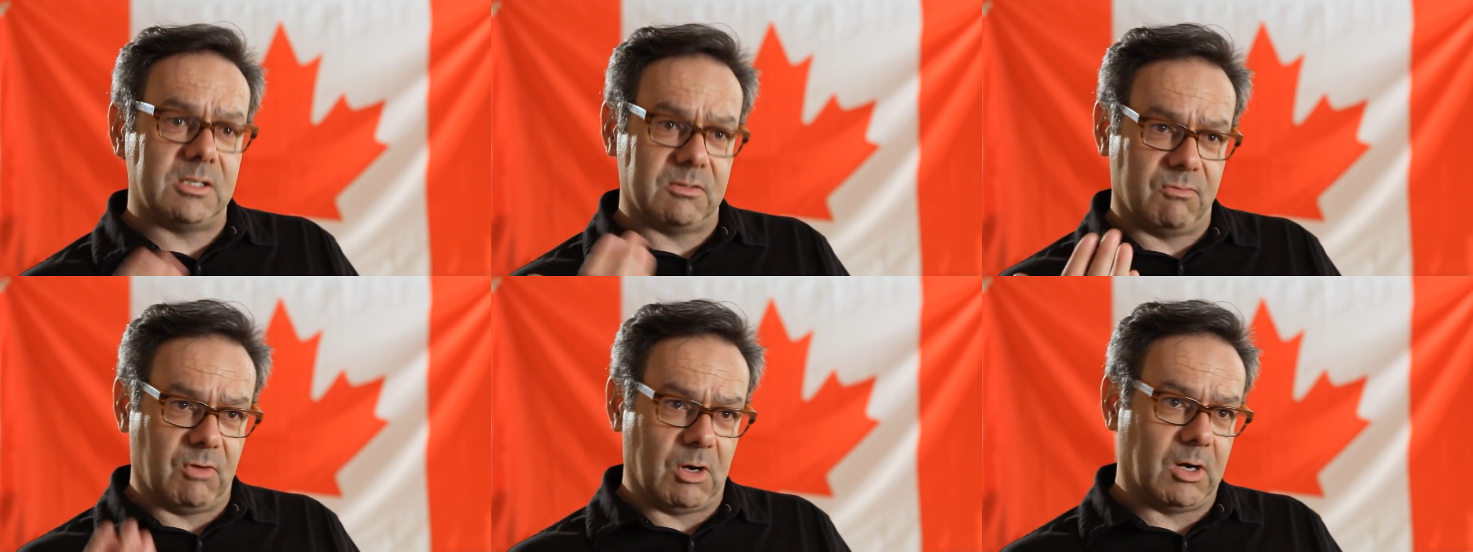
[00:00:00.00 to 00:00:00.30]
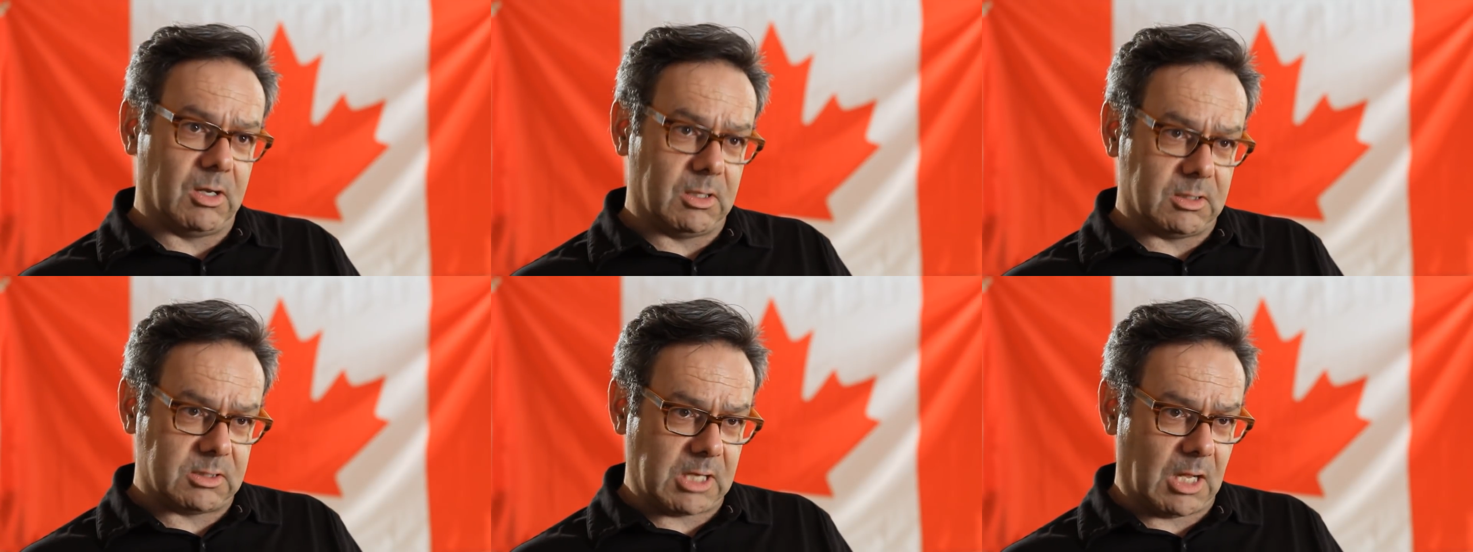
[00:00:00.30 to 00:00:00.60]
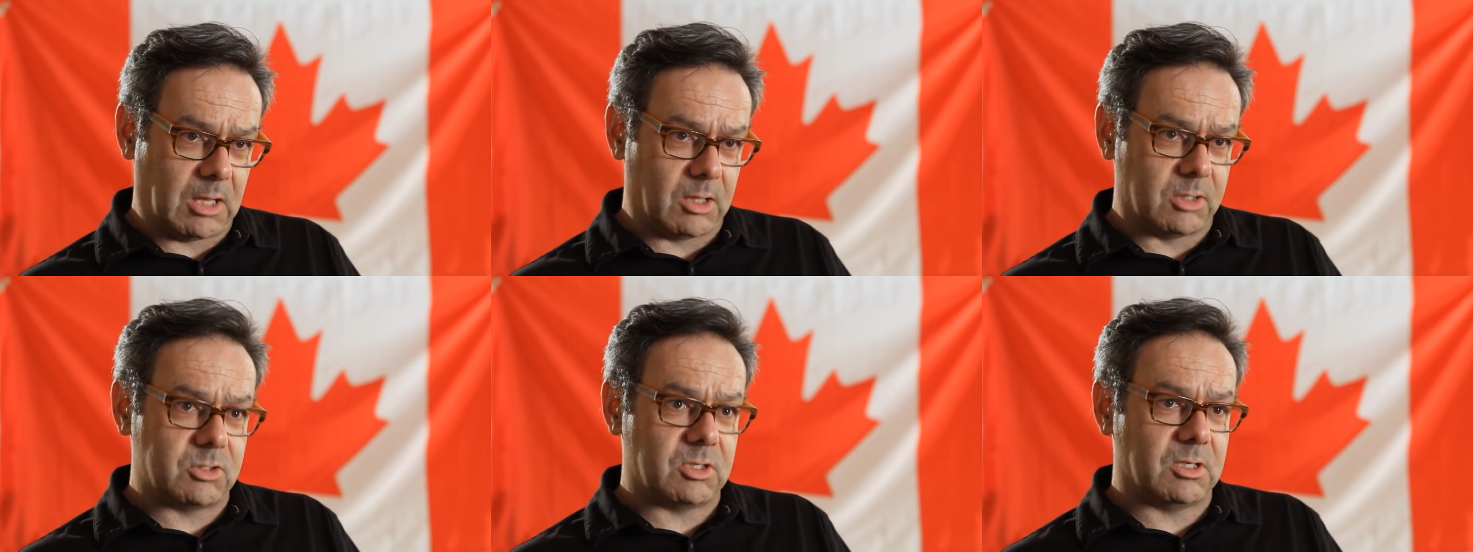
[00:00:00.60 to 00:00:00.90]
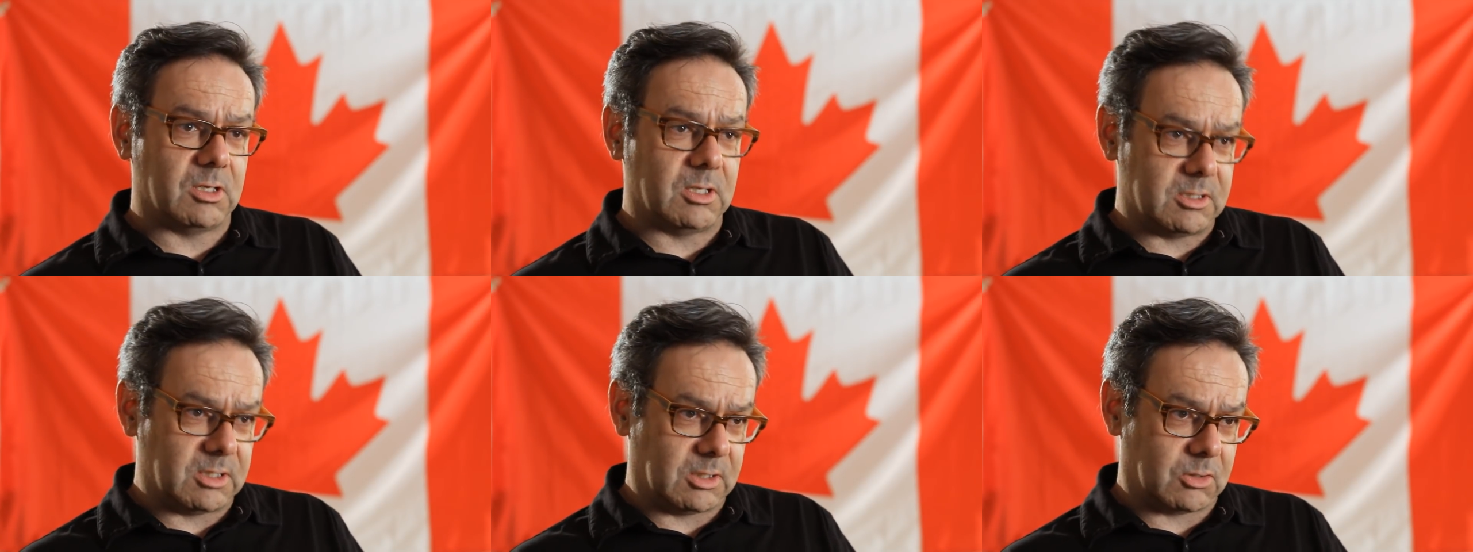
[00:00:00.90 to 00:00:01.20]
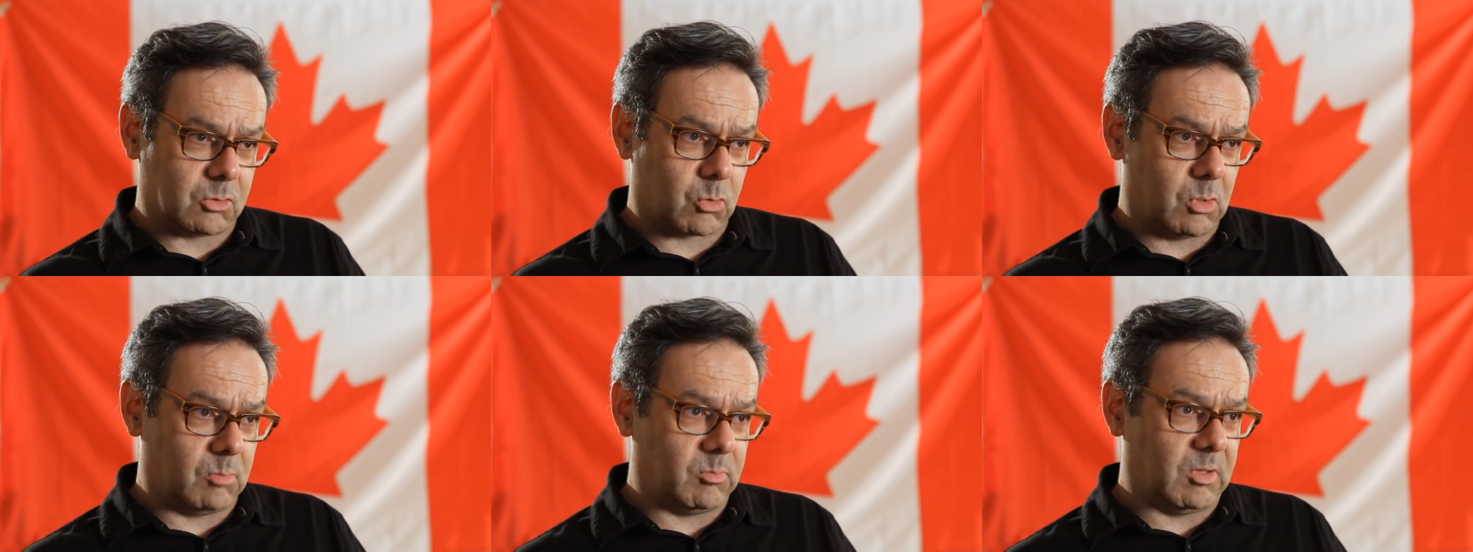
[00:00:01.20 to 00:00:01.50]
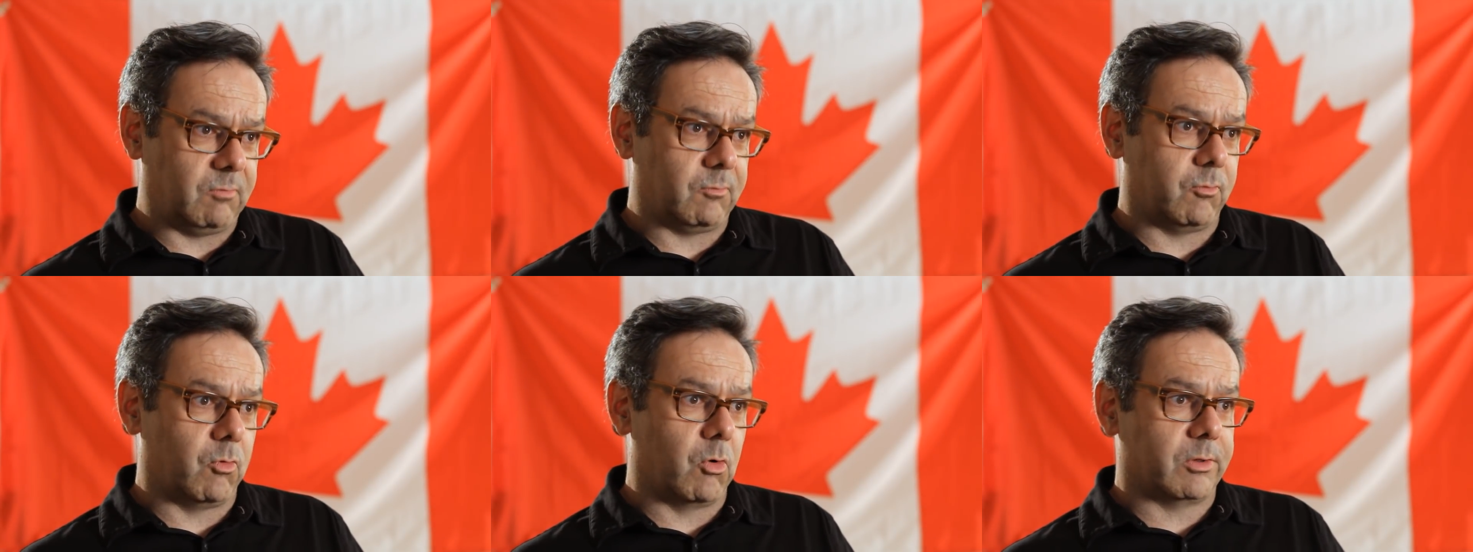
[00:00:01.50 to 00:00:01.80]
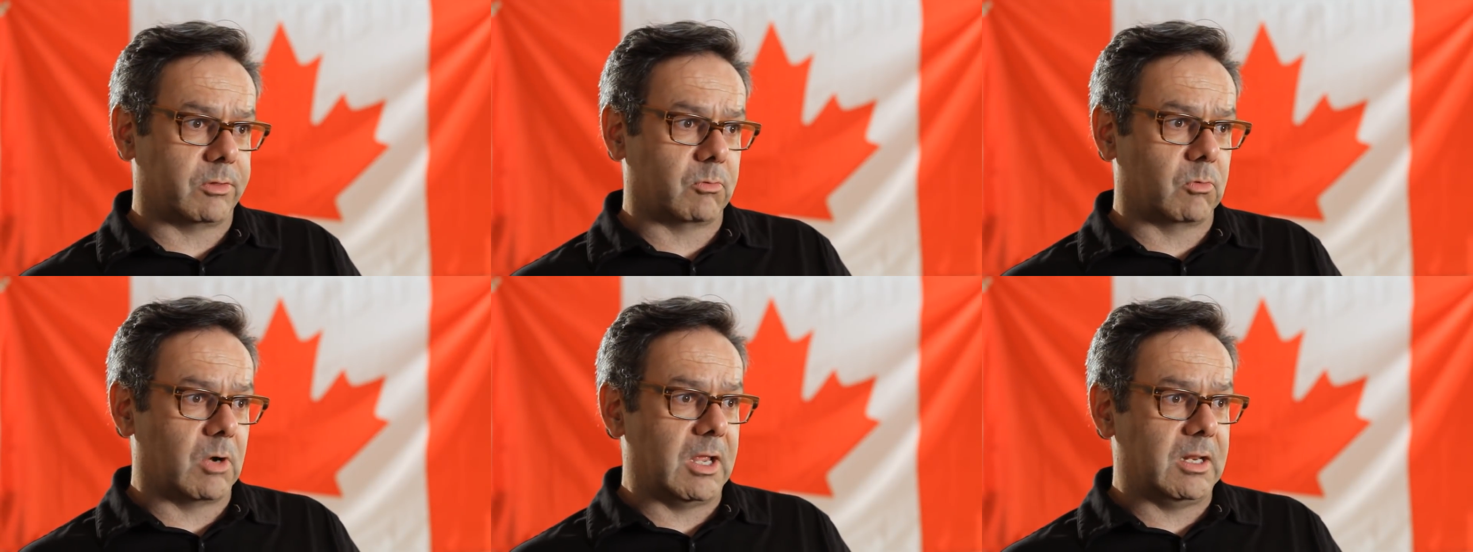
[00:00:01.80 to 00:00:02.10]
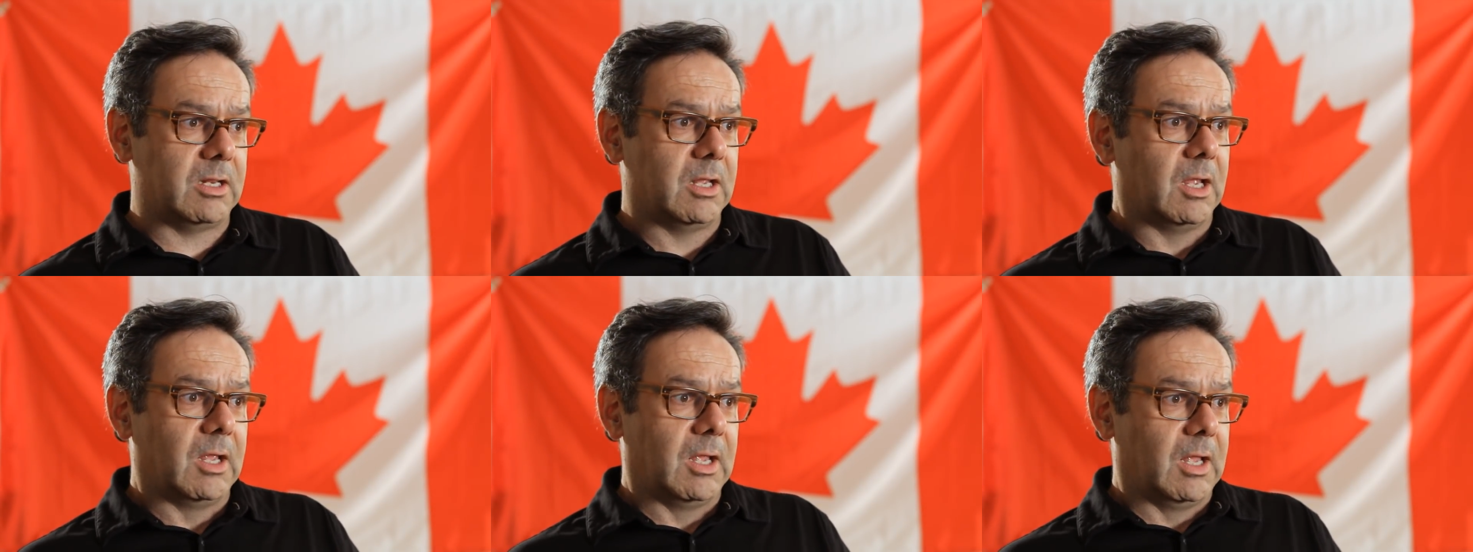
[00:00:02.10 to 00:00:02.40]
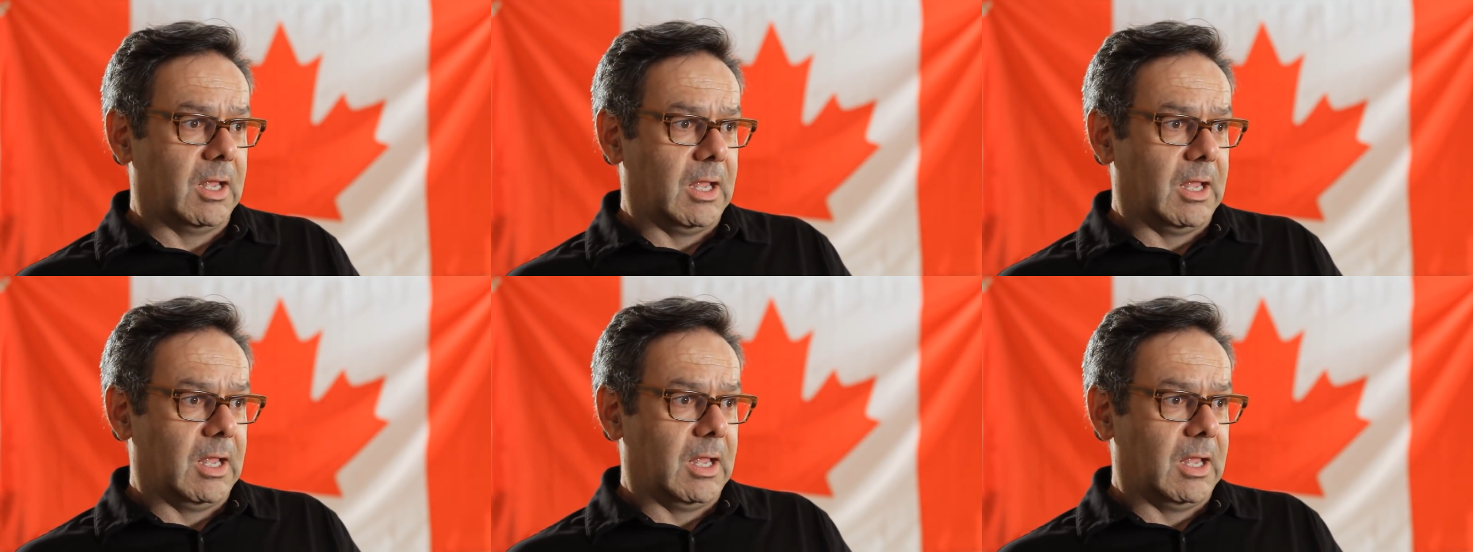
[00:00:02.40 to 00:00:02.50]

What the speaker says: He's very intelligent, he's extremely forthright,